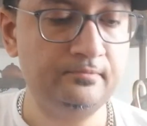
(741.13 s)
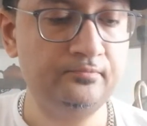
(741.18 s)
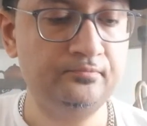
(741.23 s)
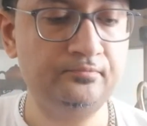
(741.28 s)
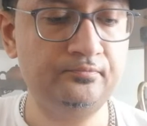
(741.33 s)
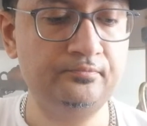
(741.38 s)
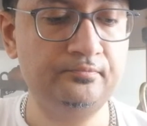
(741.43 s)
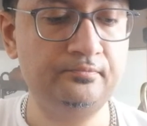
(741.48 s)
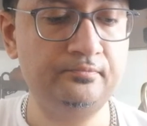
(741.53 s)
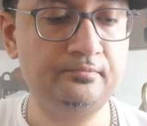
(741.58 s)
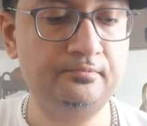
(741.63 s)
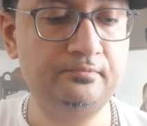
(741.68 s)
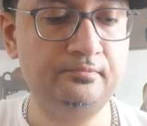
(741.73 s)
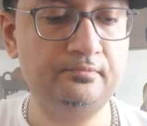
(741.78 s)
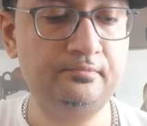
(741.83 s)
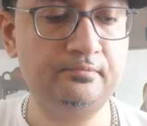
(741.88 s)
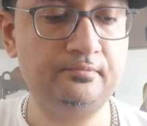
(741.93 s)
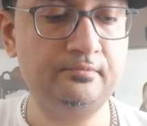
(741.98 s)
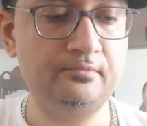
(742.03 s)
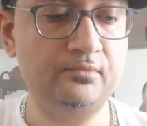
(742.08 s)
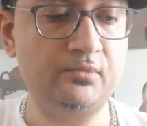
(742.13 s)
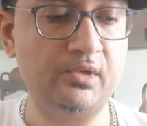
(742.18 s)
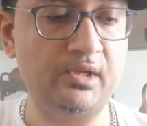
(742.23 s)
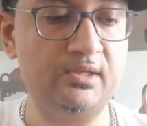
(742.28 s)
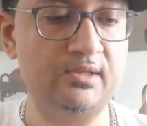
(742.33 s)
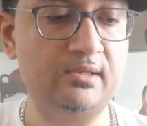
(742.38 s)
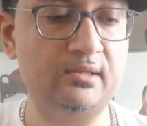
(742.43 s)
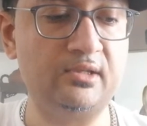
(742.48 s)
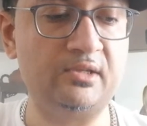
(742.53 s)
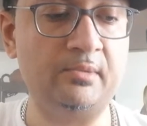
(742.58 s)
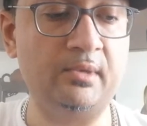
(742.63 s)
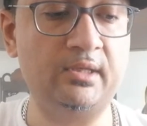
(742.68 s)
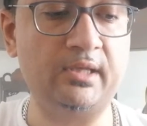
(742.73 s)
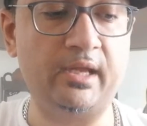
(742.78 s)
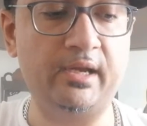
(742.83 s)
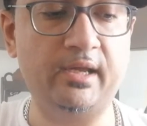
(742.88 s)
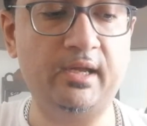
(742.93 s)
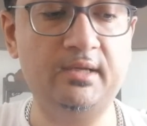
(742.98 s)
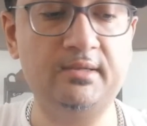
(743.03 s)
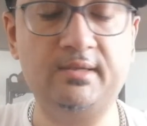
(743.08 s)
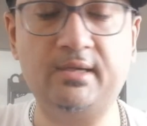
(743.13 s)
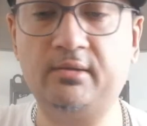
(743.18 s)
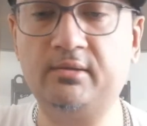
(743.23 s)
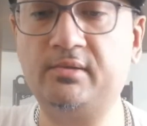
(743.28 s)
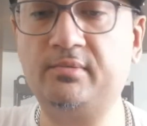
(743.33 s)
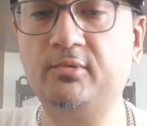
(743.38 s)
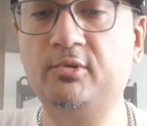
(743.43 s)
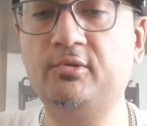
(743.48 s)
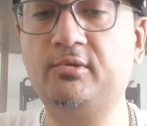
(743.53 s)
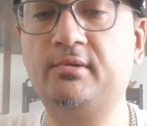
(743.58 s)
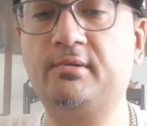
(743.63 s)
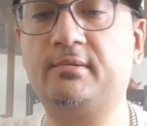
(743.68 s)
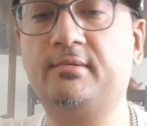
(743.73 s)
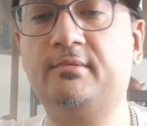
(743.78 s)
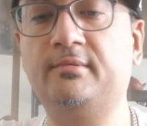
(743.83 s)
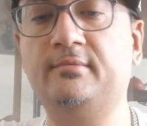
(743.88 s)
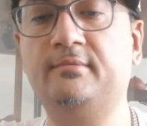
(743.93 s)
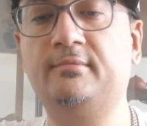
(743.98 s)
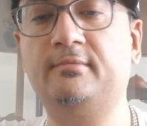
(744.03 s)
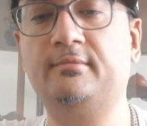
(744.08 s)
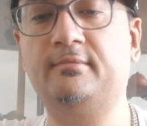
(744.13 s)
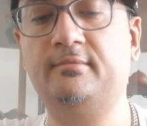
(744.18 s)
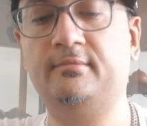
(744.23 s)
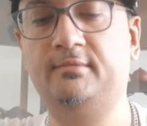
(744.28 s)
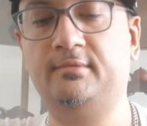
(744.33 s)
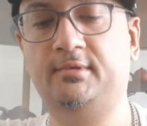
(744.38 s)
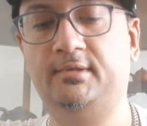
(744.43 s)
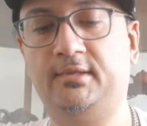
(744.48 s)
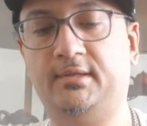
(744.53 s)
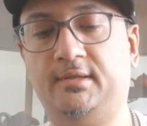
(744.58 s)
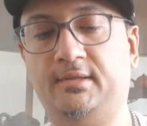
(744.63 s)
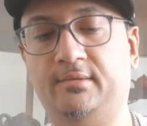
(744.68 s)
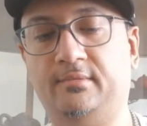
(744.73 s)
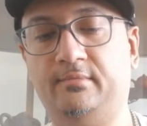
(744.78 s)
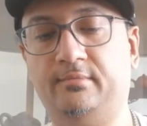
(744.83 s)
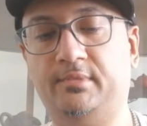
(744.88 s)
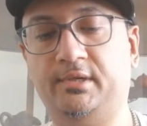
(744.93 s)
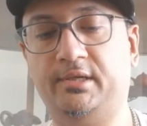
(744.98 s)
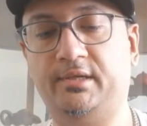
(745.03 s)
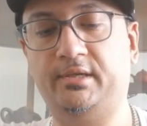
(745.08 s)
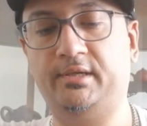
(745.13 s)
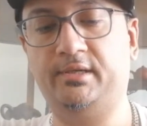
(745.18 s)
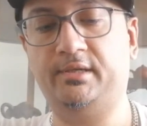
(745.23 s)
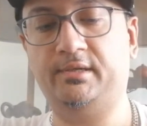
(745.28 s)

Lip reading: You can still smell that aged out smoke, but